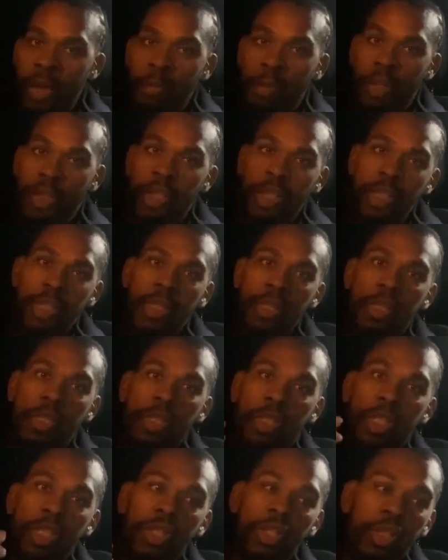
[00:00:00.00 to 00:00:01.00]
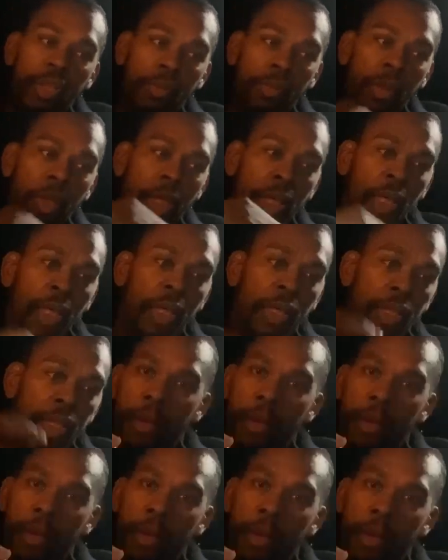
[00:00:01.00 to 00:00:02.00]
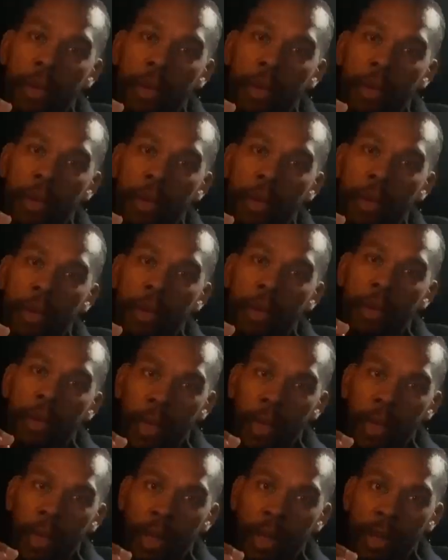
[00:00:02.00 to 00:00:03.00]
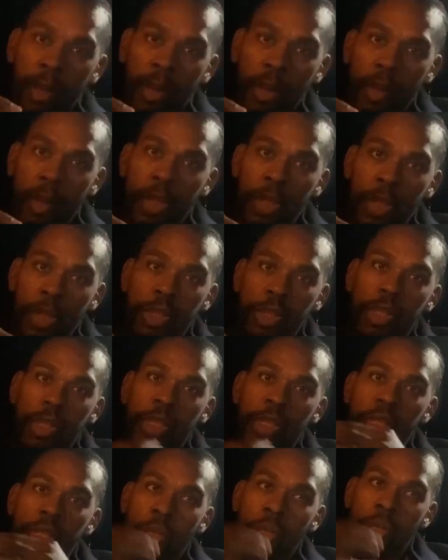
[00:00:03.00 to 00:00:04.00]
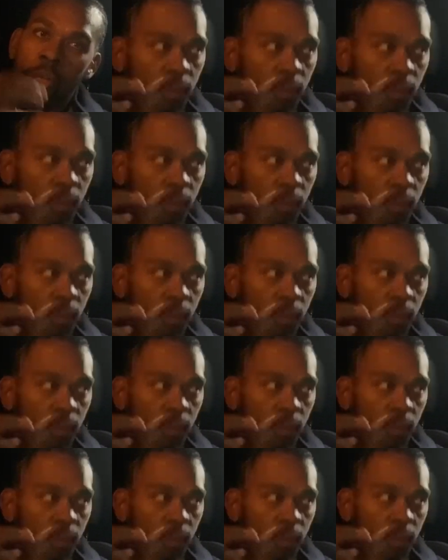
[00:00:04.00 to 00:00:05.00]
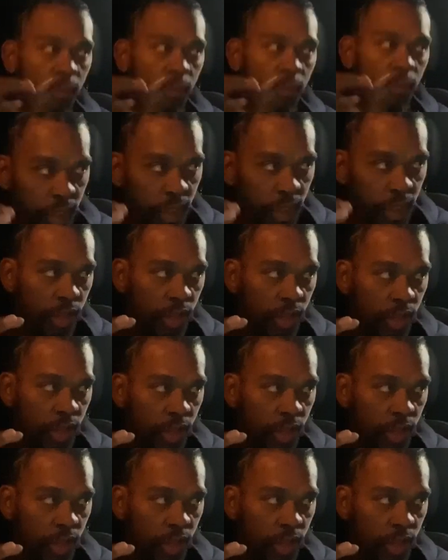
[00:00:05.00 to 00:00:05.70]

But this is a system set up by credit, man. It's a credit-based